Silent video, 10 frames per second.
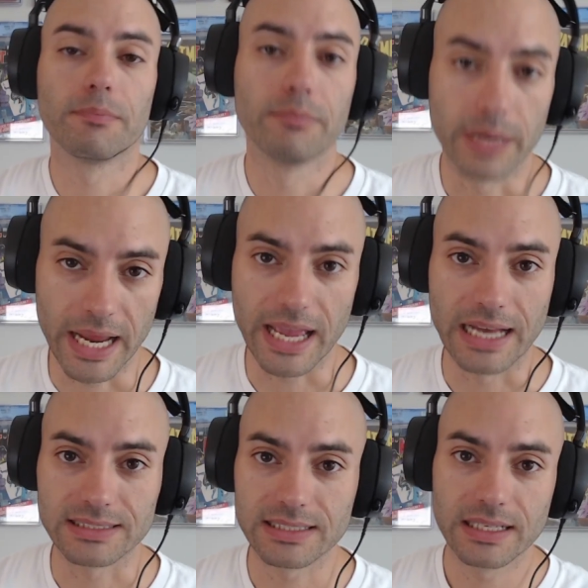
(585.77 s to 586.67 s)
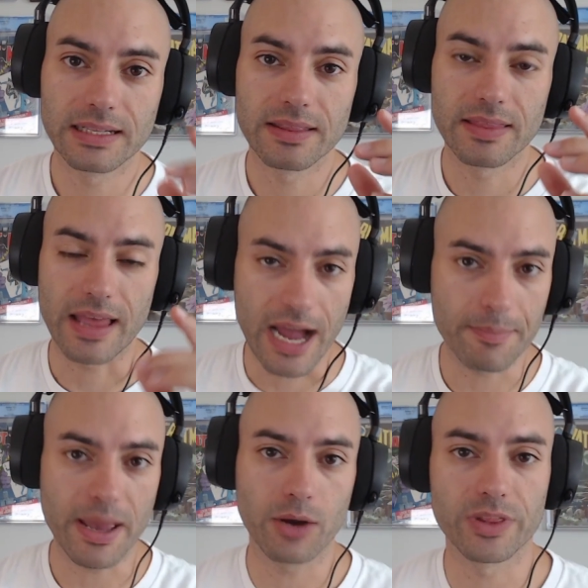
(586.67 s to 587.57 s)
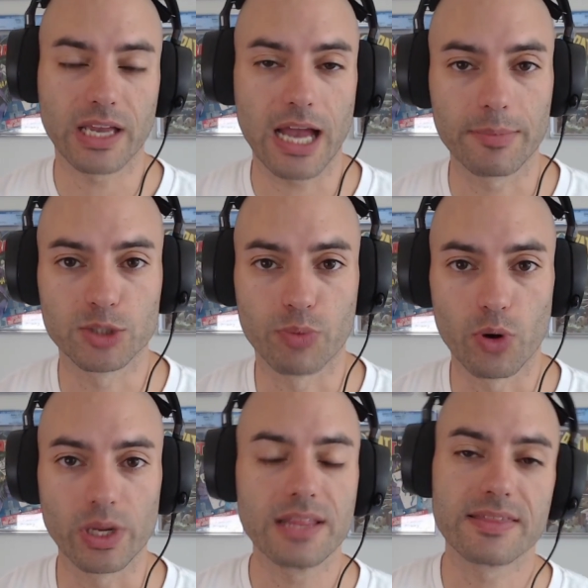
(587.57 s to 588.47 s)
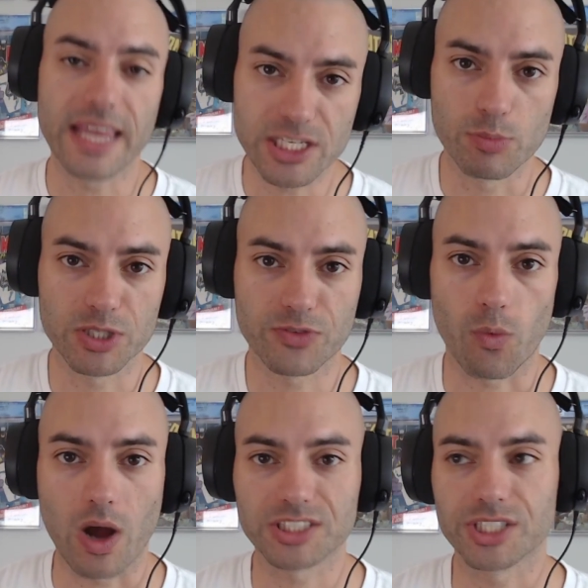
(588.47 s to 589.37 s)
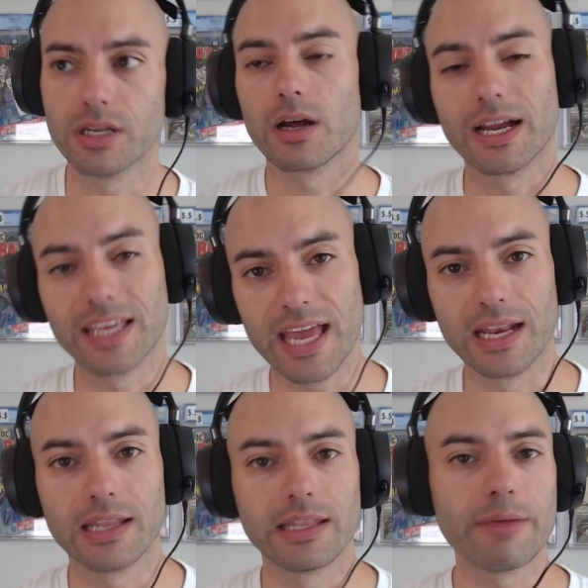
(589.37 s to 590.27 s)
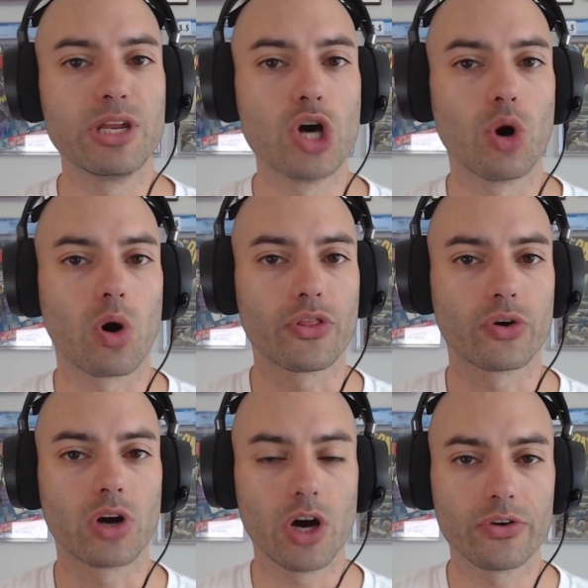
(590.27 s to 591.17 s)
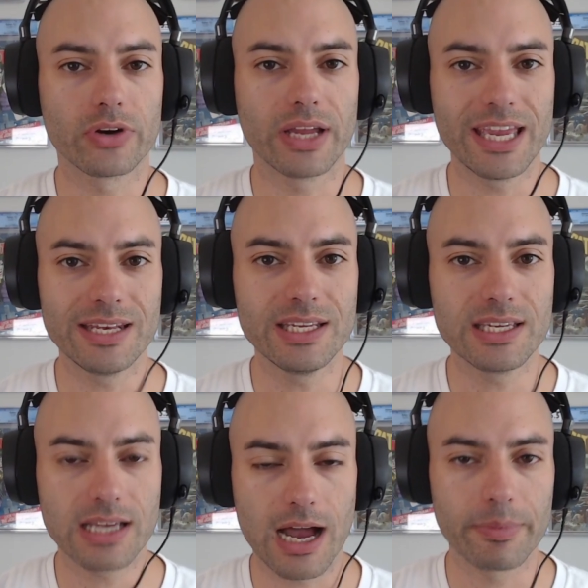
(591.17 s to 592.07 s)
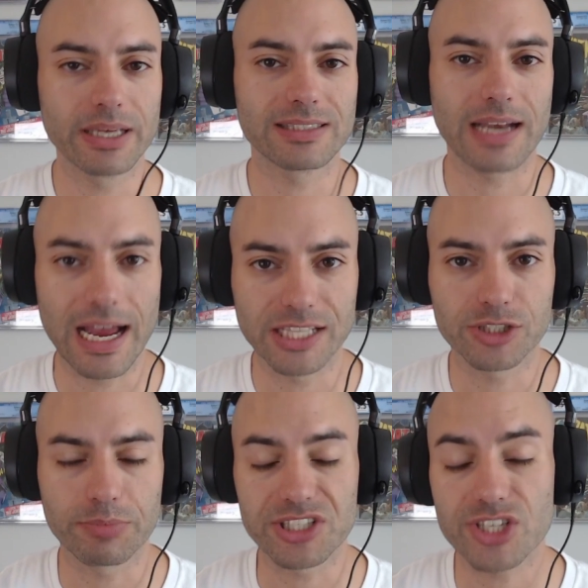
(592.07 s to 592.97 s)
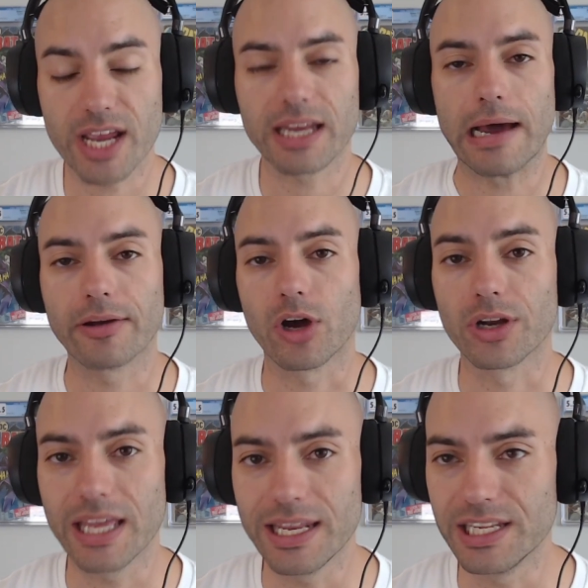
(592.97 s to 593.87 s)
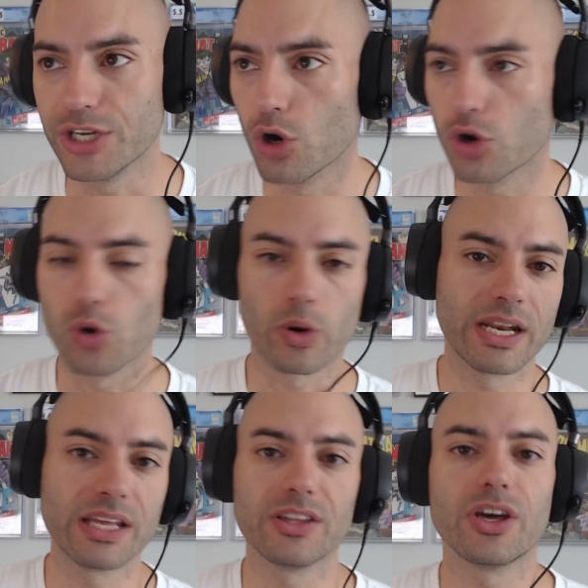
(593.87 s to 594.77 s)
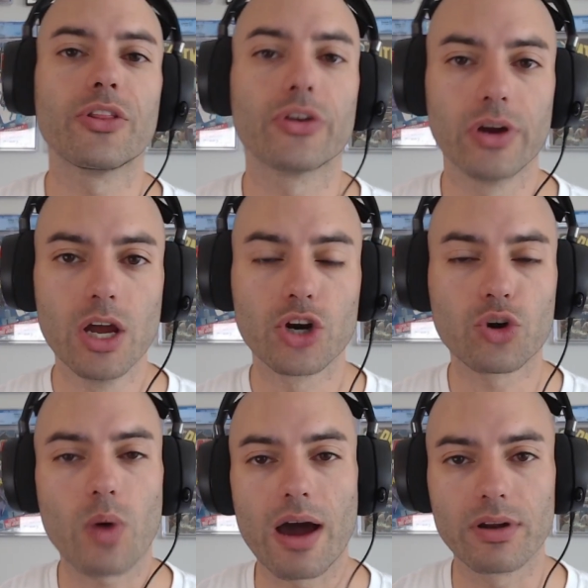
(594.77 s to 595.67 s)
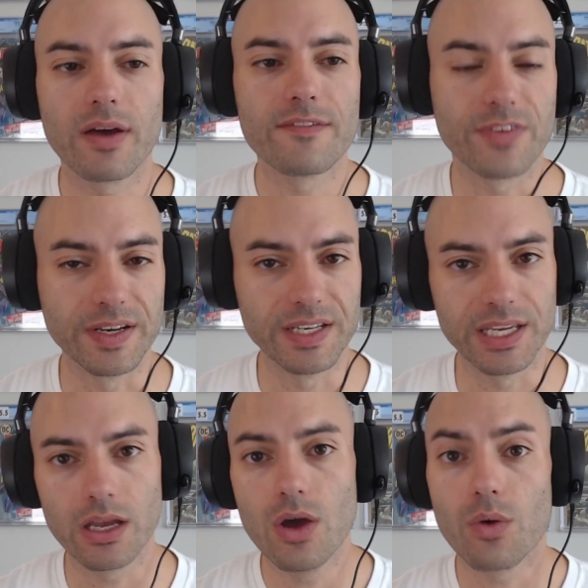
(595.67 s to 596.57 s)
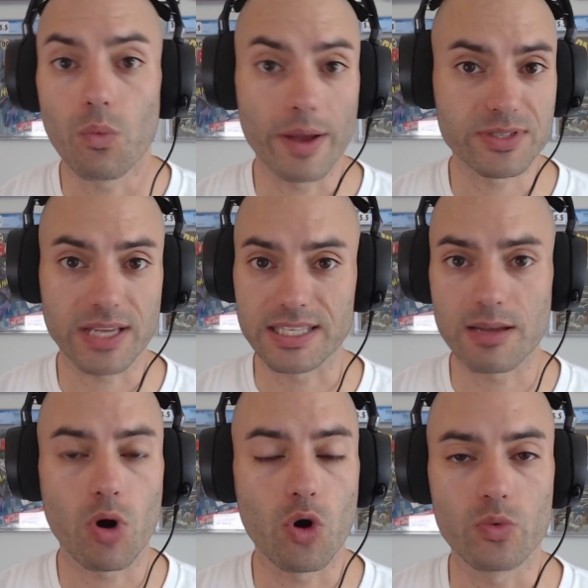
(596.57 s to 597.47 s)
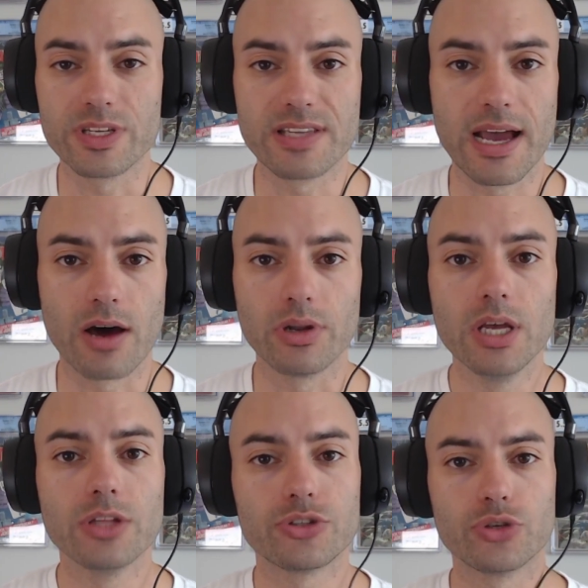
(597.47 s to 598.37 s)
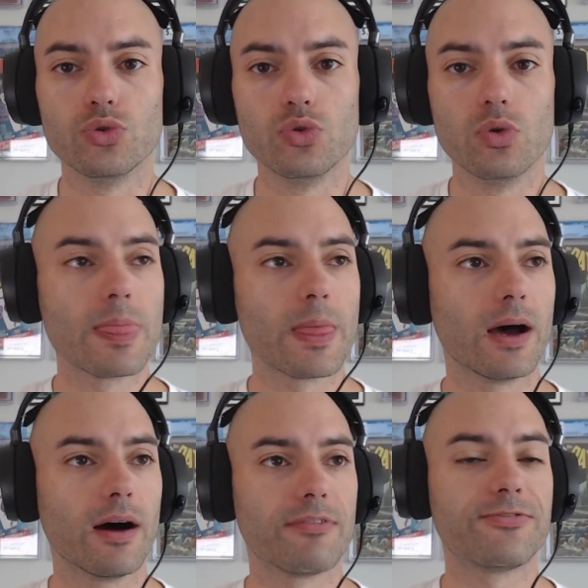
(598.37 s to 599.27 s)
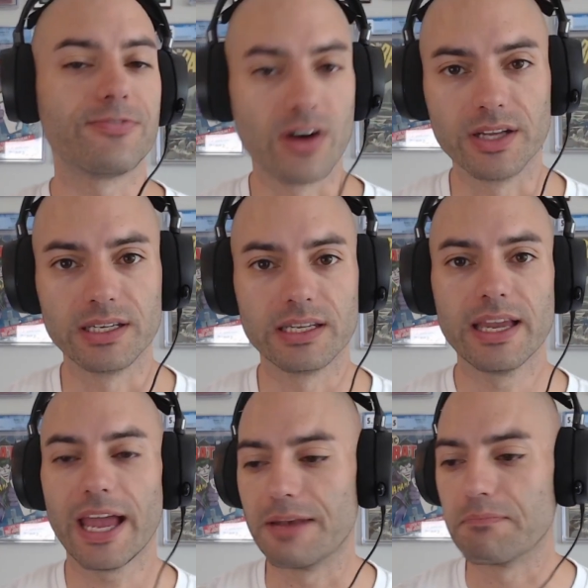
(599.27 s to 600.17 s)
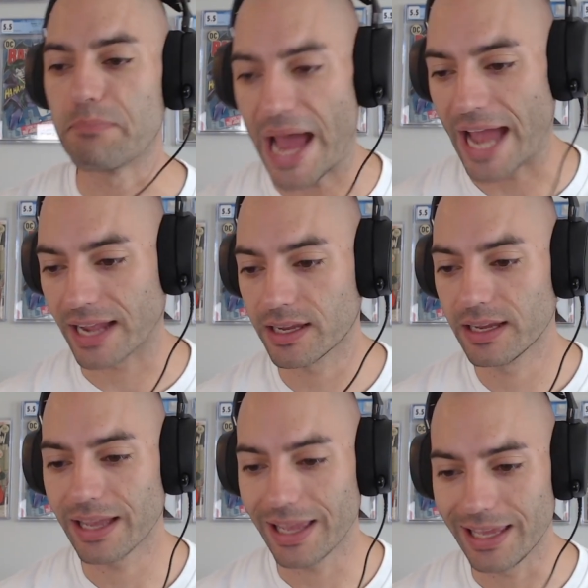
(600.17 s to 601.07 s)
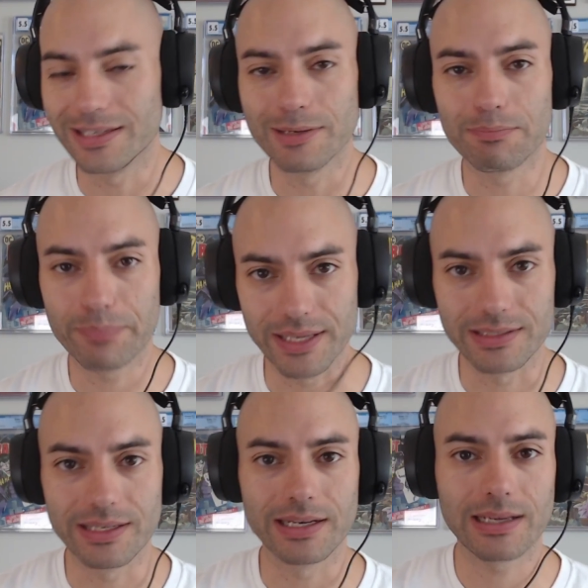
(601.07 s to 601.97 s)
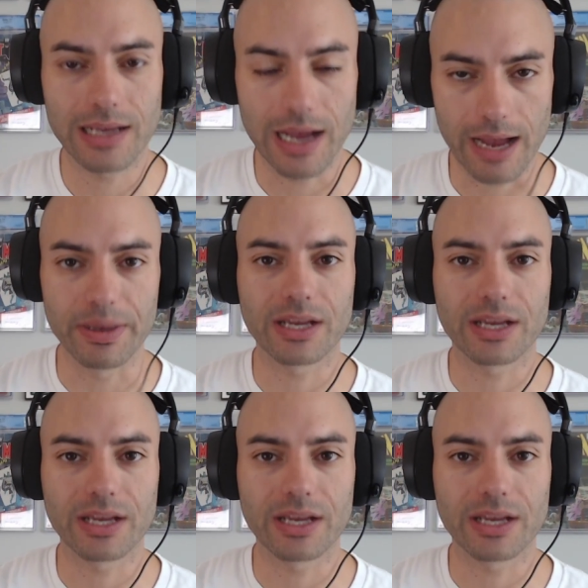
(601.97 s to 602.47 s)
But hey guys, I'm Edwin the Comic Jabroni. Thanks so much for watching. Again, let me know, are there other indie comics that I should be checking out on IndieGoGo or any of the other crowdfunding websites? I'm always down to fund and back independent comic